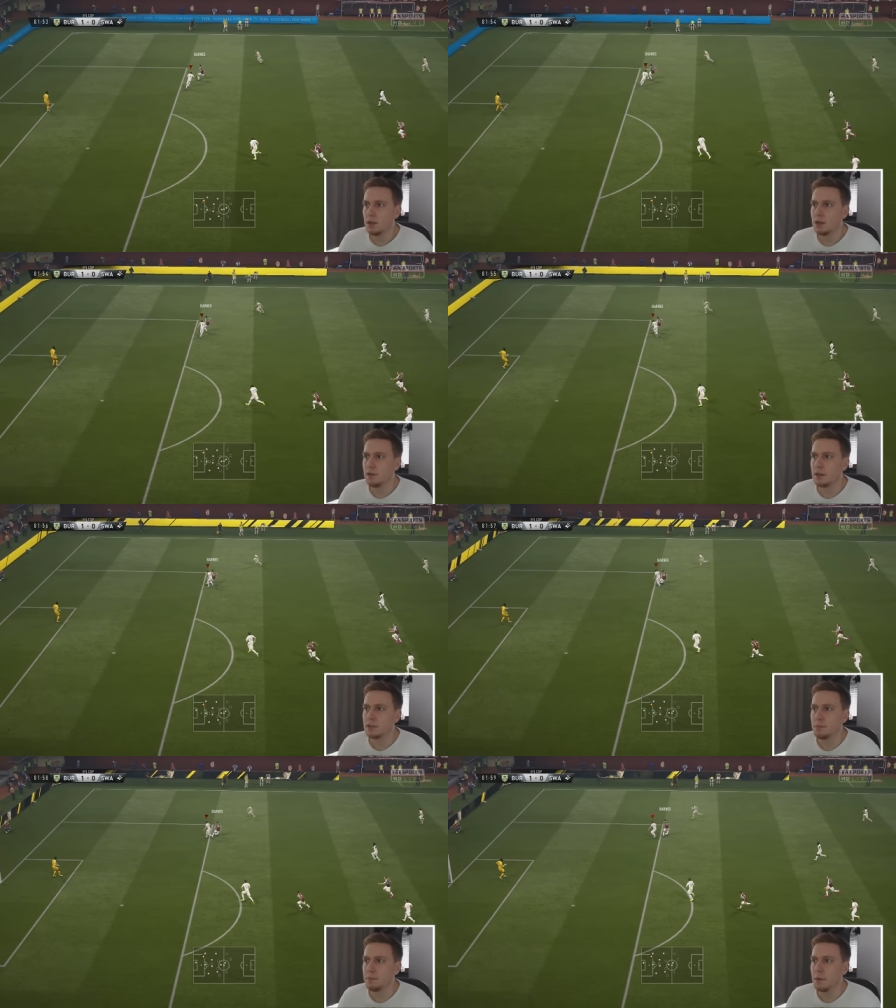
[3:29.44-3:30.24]
Here's
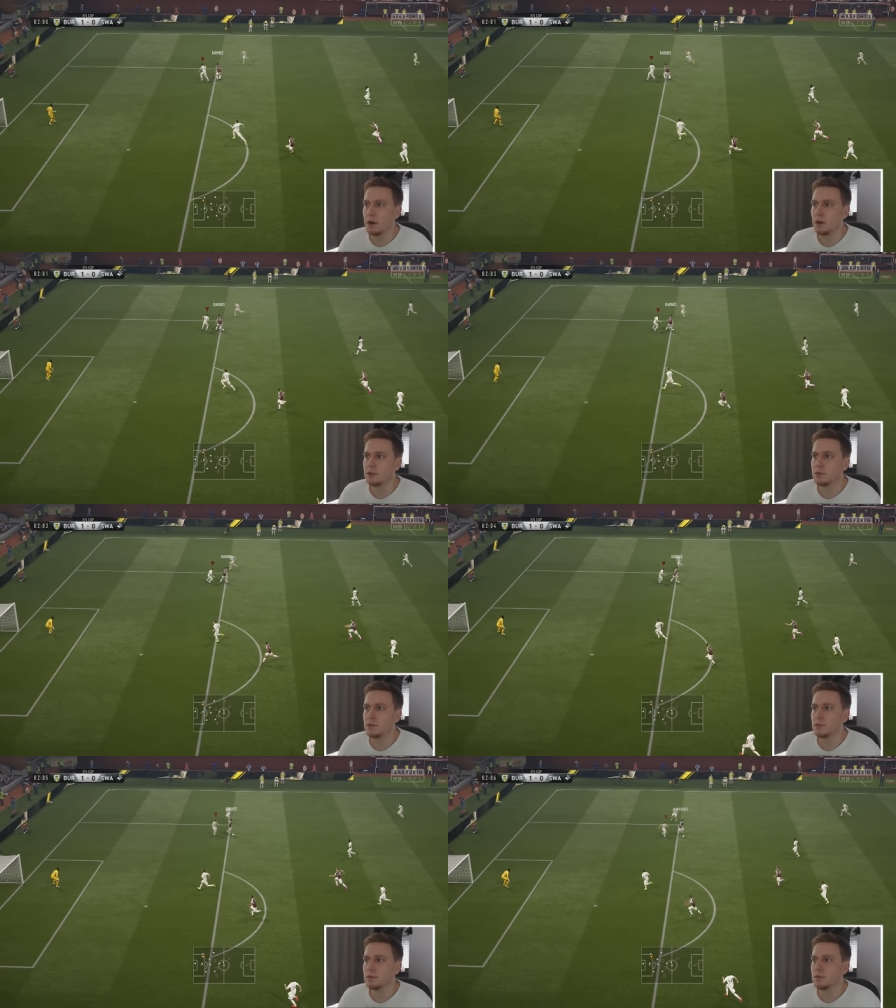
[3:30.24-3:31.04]
Ashley
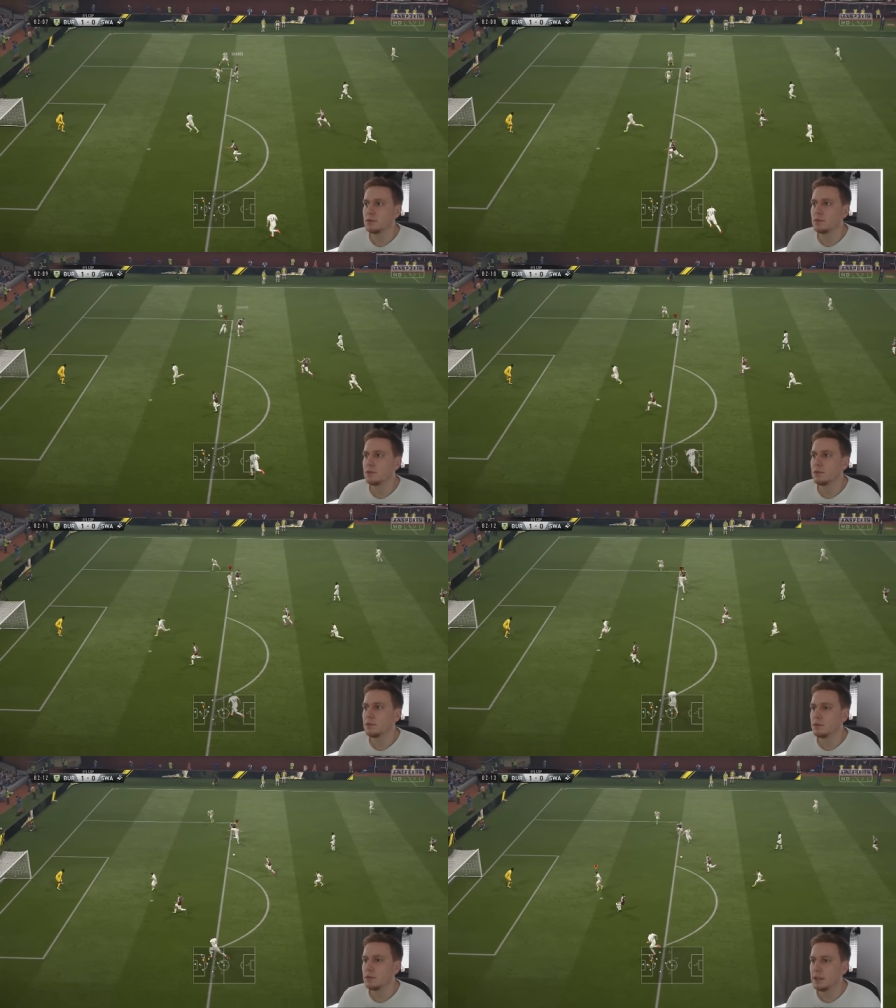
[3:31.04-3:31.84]
Barnes.
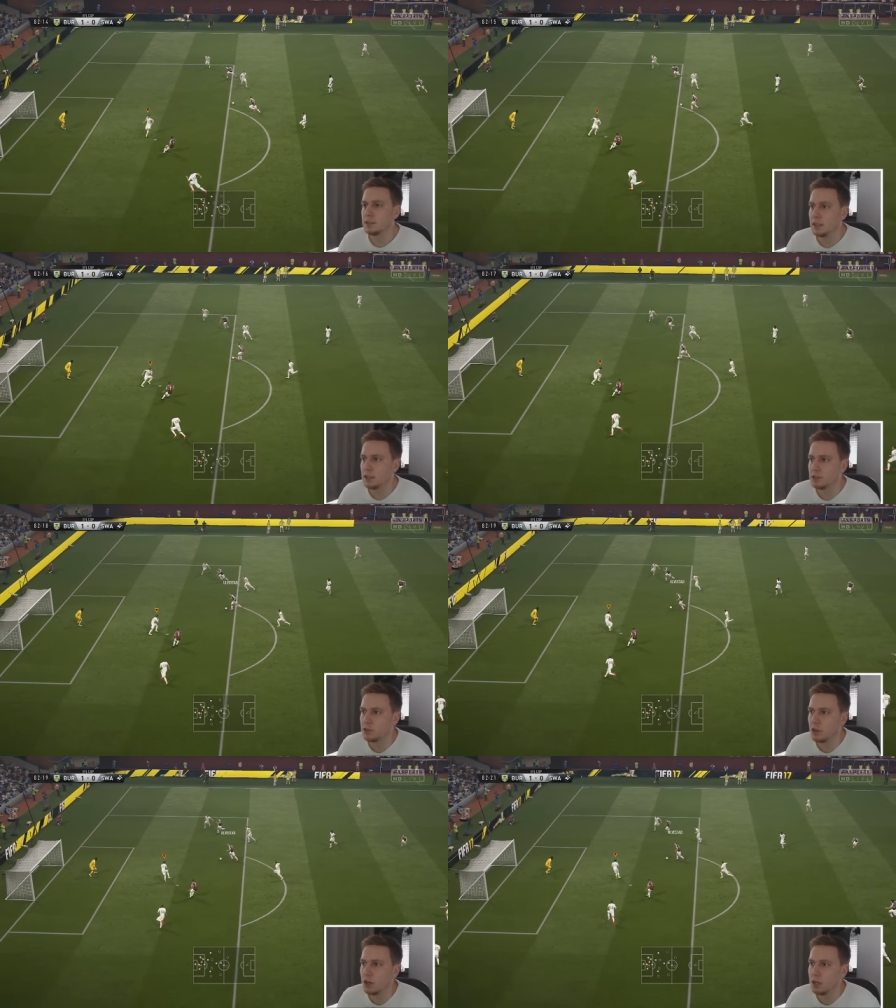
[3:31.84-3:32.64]
Lays it
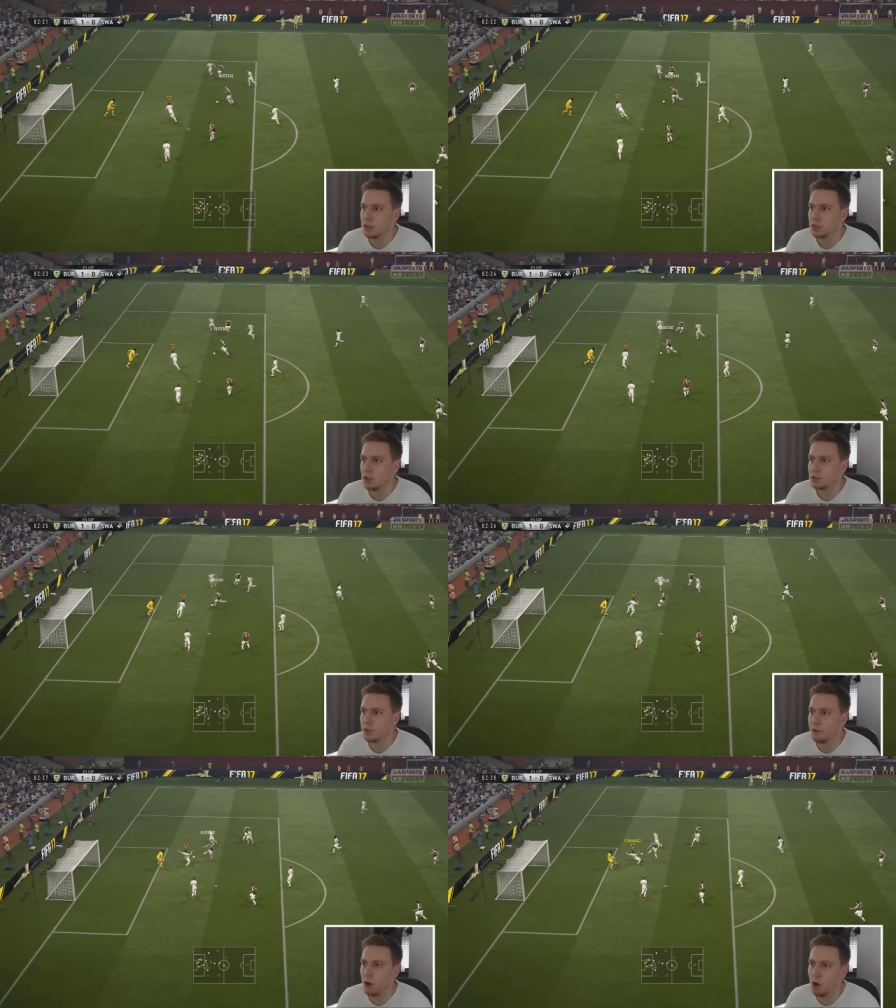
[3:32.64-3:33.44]
inside. Chance
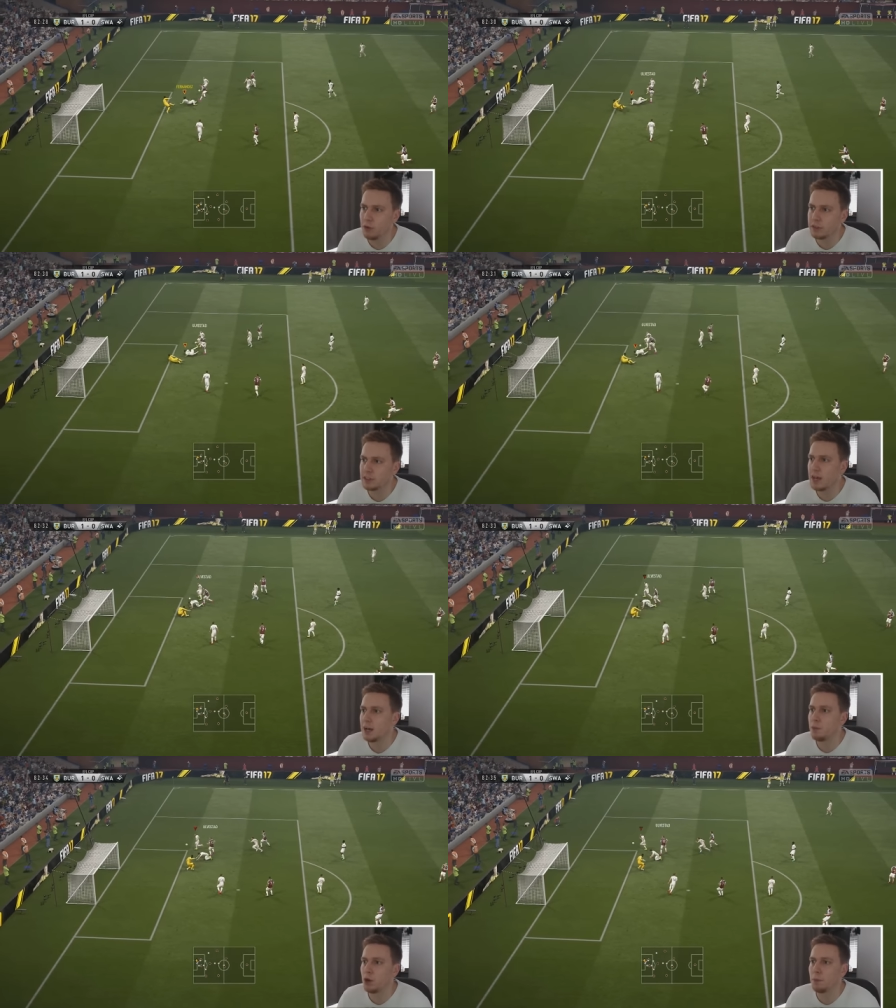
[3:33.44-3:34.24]
here for
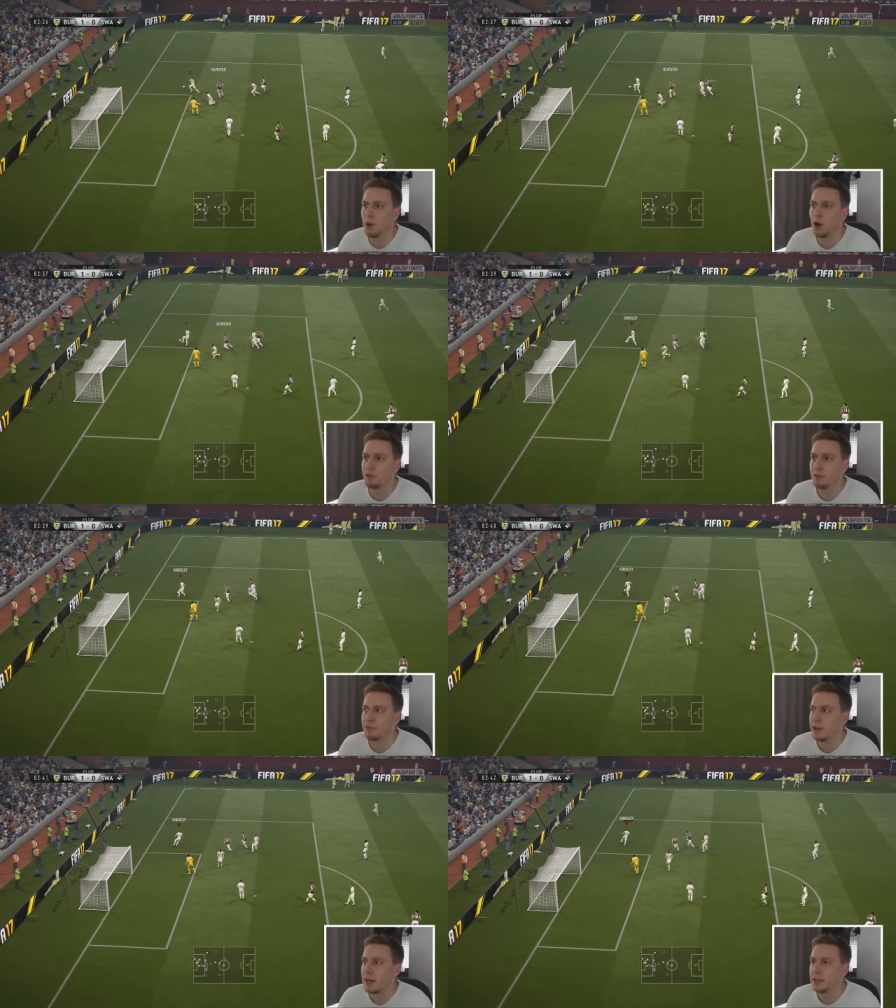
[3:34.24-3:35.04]
Ulverstad. What a block
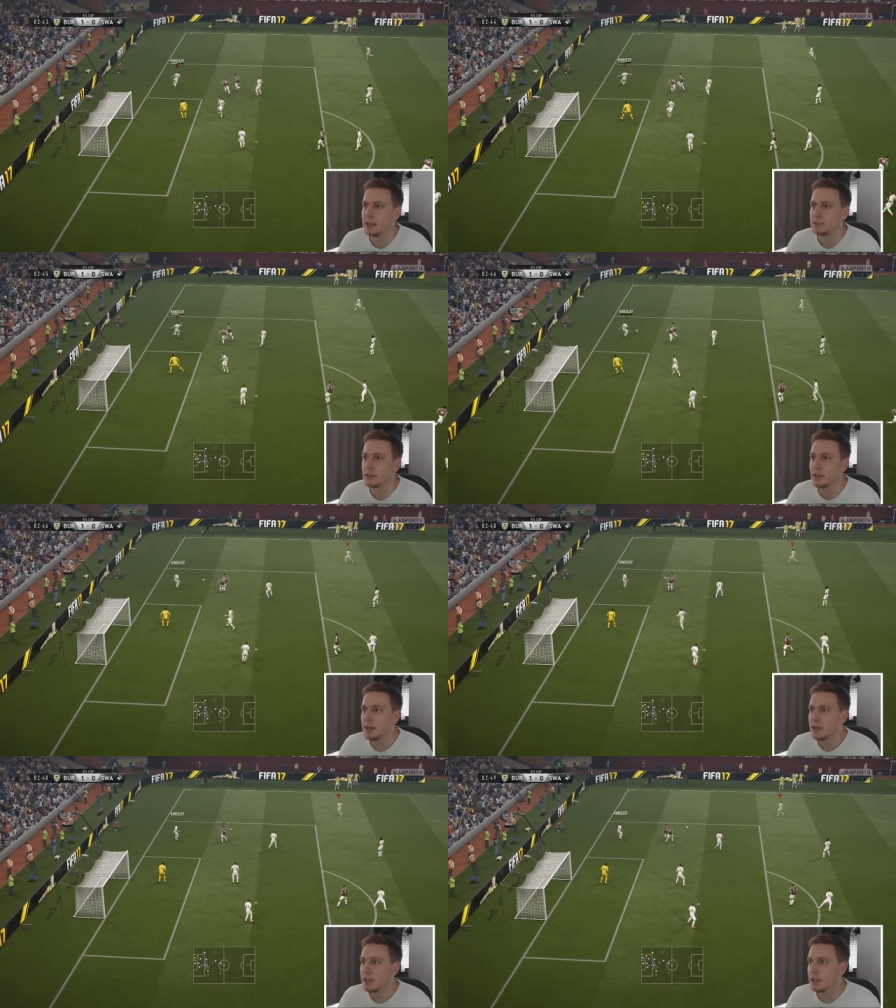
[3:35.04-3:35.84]
from Fernandez.
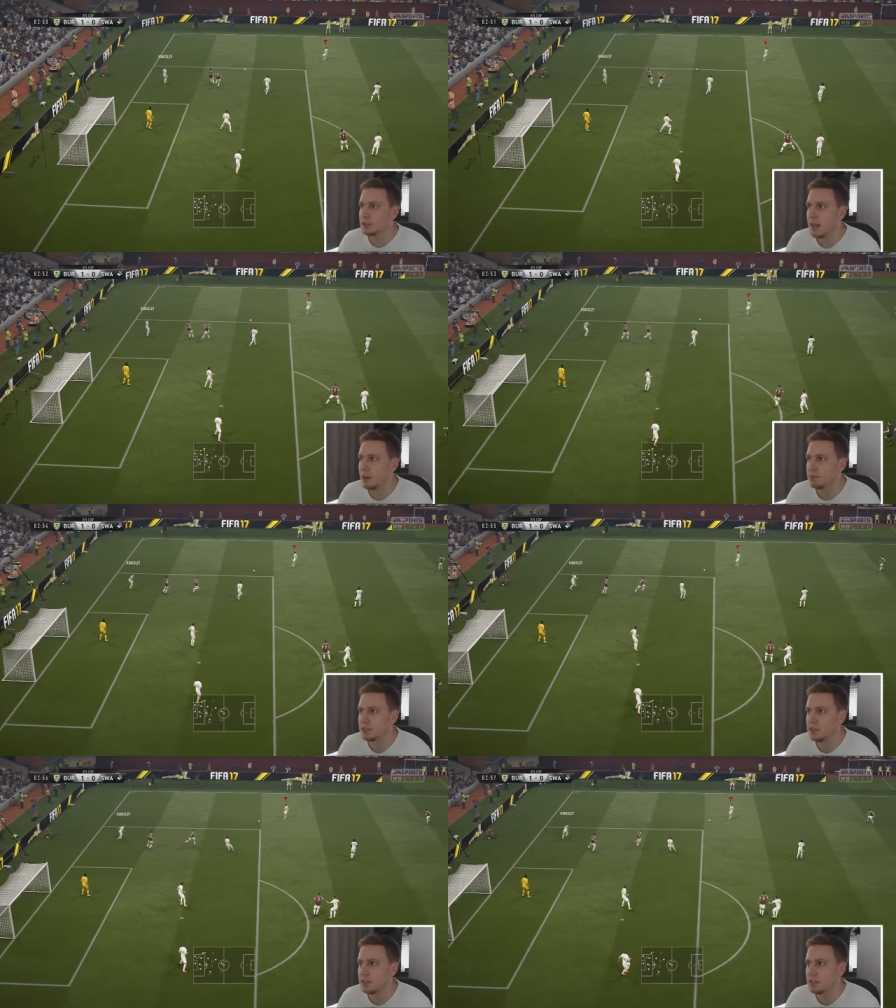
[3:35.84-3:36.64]
That has kept
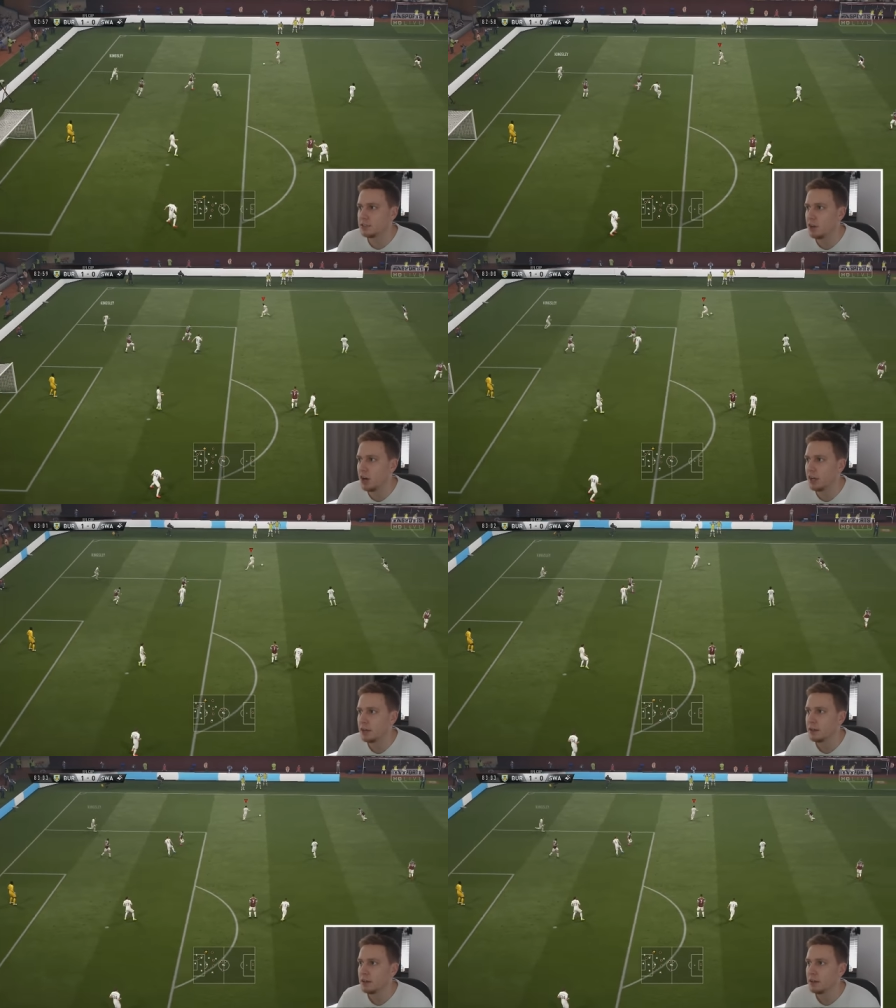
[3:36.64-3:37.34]
us in this tie.